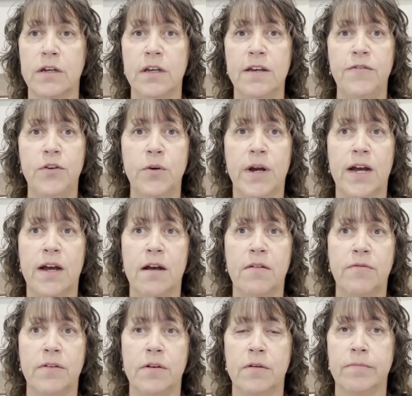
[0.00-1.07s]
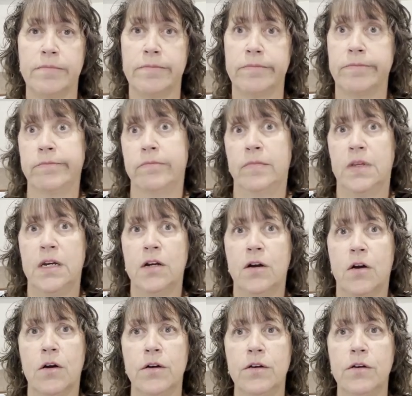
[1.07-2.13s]
If you have a
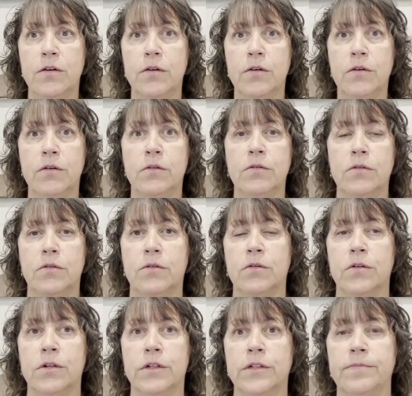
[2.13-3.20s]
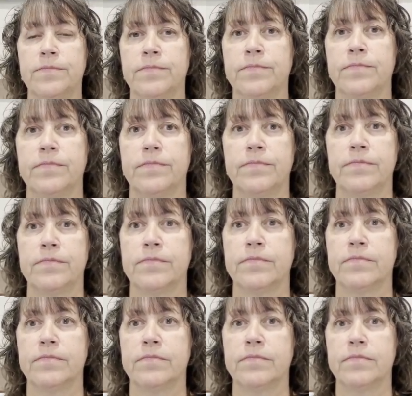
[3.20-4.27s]
gardener or
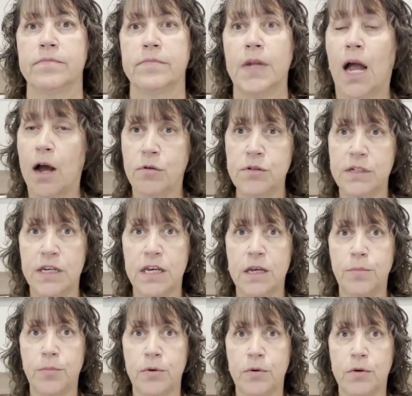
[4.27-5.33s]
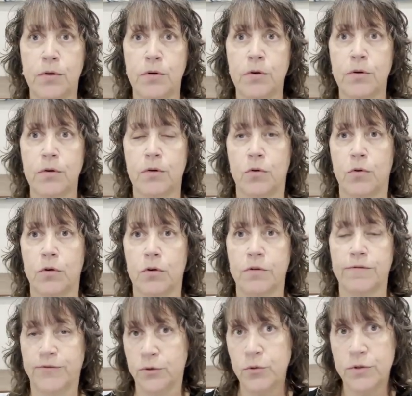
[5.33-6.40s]
a housekeeper or a
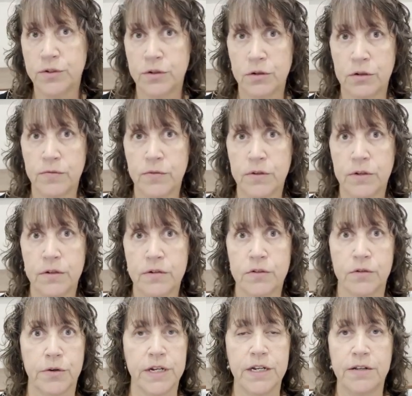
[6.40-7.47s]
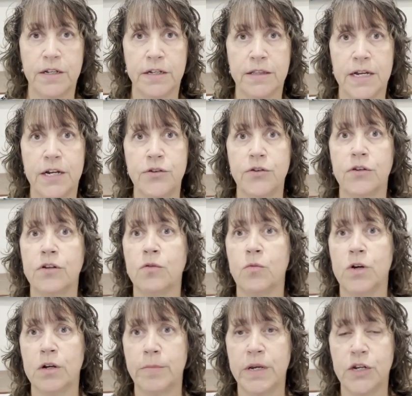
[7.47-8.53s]
food service or anything like that, you're going to
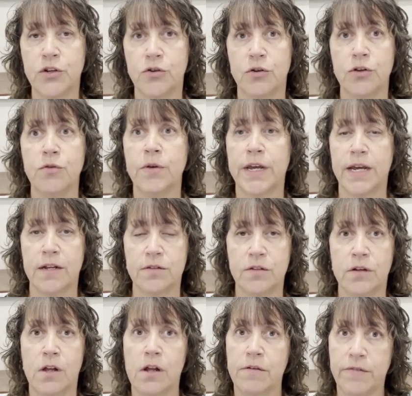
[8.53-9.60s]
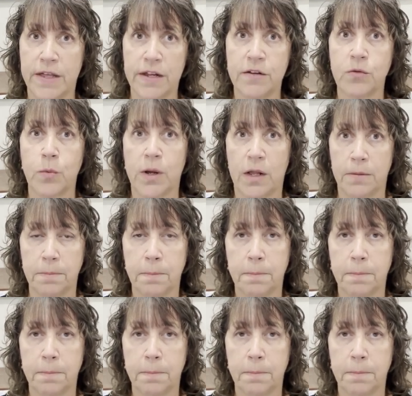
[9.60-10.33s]
want to make sure you cancel all of that as well.